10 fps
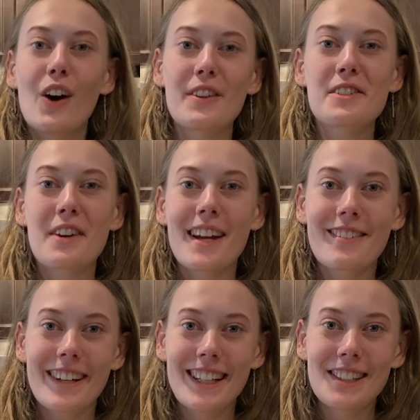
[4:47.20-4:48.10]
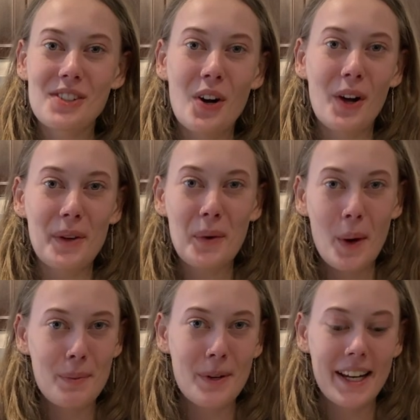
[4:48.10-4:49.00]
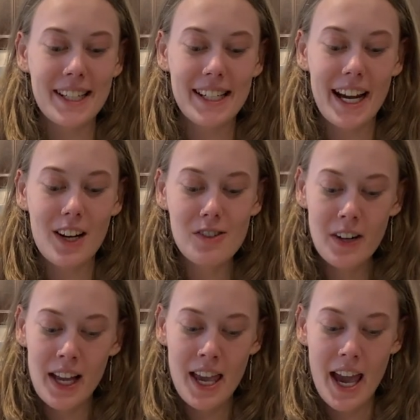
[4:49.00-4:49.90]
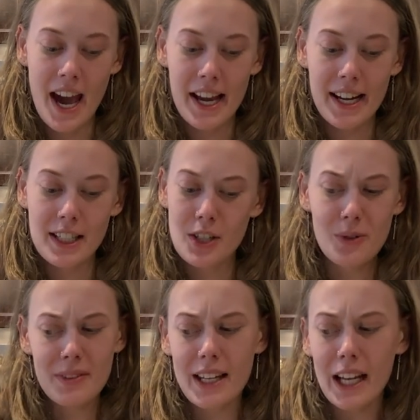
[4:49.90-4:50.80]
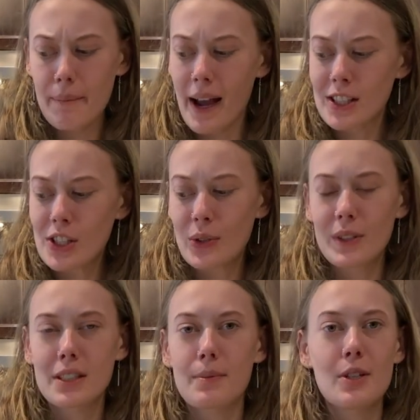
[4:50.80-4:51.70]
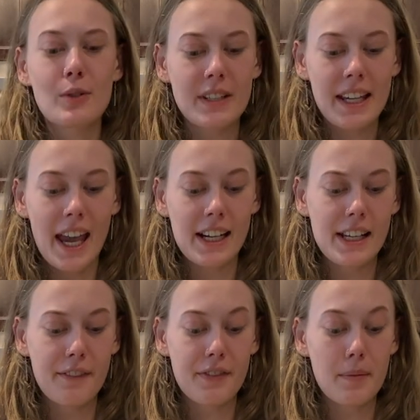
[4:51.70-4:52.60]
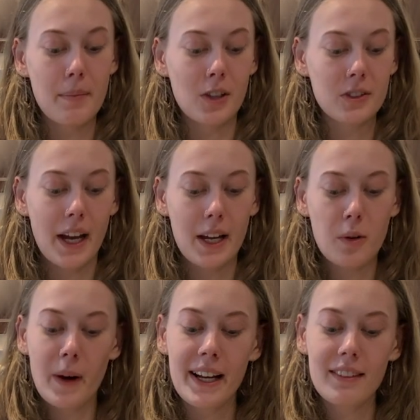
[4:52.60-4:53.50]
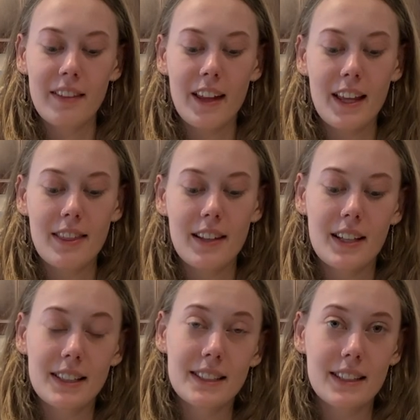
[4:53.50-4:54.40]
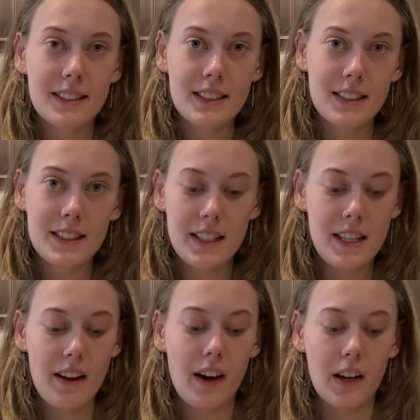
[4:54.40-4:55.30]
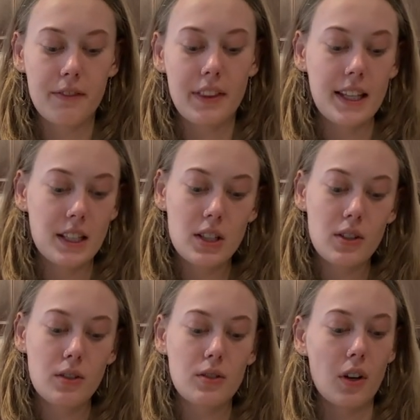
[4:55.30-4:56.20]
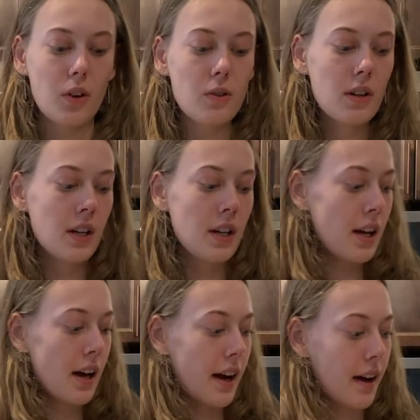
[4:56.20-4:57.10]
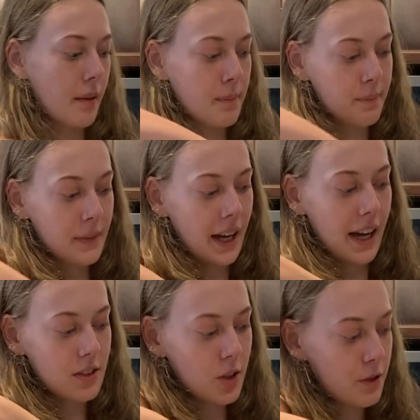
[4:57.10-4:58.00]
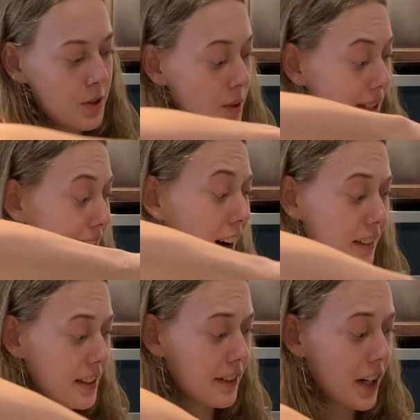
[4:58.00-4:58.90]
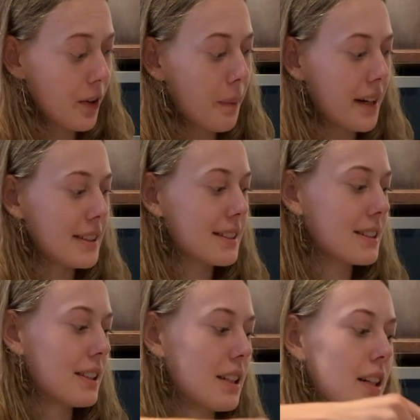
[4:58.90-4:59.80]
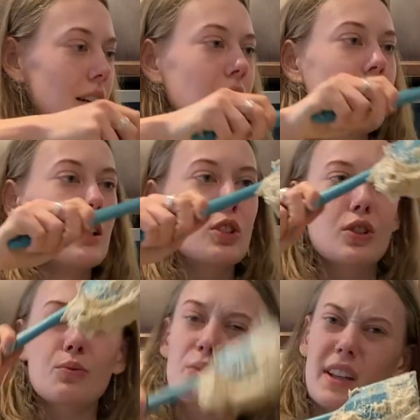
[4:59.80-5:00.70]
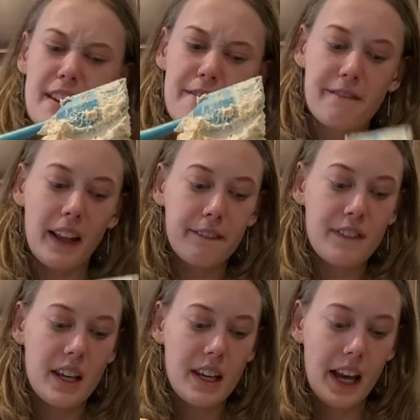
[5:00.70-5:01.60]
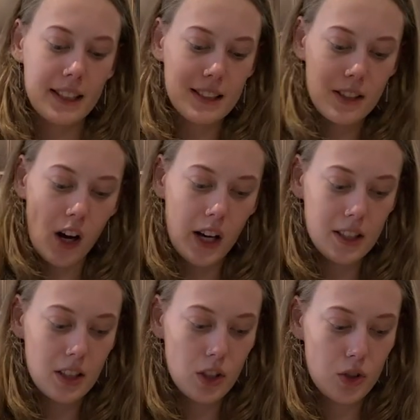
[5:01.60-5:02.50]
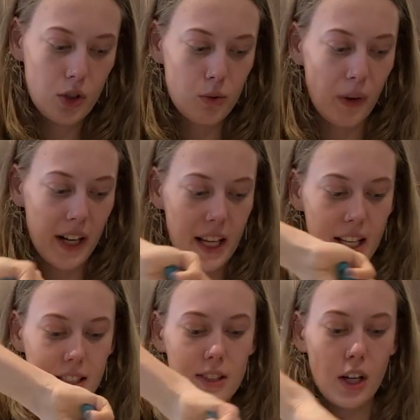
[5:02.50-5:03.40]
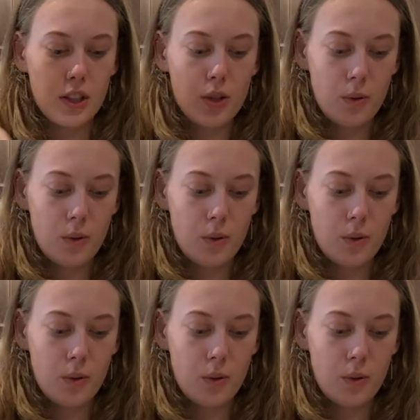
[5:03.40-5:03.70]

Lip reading: the dry ingredients are all incorporated now, and I don't think I'm actually going to be using any of the milk. I quite like the consistency of this dough. I don't know if you can tell in the video, but it's just really fluffy. It's not too runny, it's not too